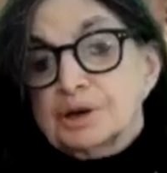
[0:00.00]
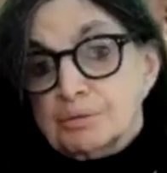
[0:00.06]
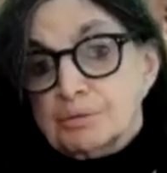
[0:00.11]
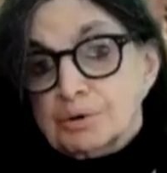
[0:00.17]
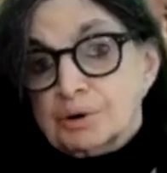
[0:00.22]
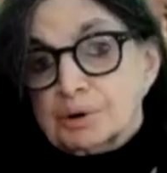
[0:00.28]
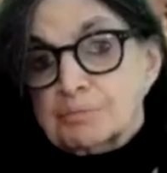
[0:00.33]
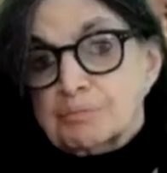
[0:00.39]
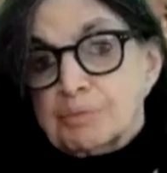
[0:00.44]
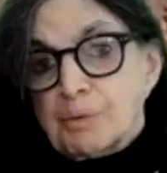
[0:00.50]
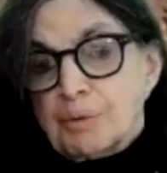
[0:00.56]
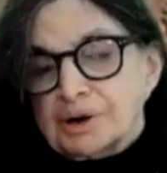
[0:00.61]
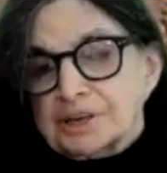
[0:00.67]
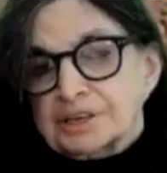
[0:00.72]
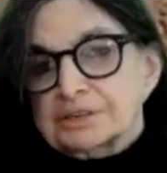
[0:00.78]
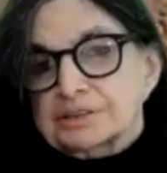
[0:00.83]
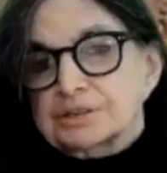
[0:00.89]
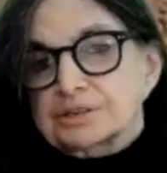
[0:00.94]
were
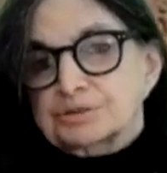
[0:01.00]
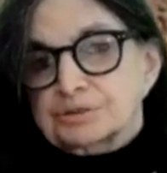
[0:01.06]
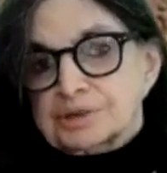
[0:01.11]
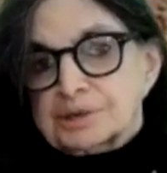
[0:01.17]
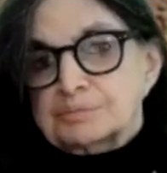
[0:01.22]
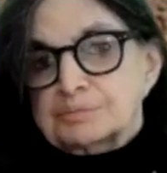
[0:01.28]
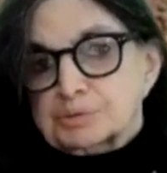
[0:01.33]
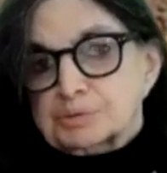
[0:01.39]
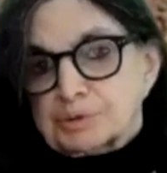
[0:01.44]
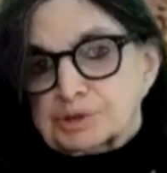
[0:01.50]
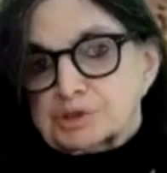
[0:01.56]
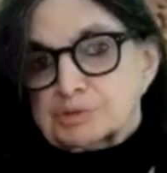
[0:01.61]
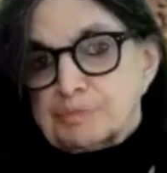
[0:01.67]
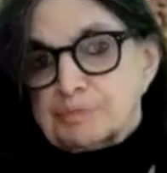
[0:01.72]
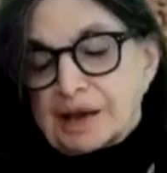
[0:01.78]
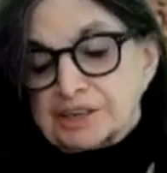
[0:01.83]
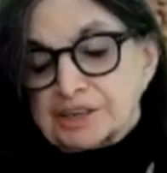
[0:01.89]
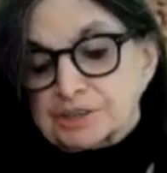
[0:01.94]
important, dreams were
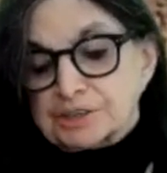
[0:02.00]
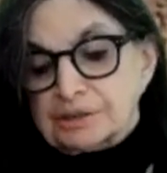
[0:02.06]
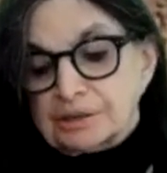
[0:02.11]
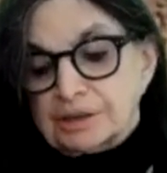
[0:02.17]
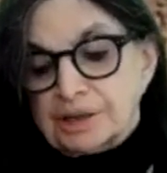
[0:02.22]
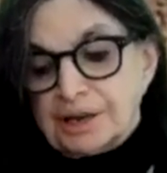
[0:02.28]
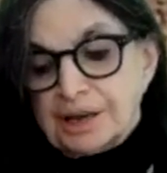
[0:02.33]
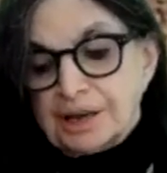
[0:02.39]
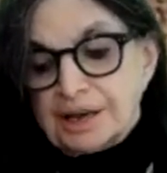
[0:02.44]
special.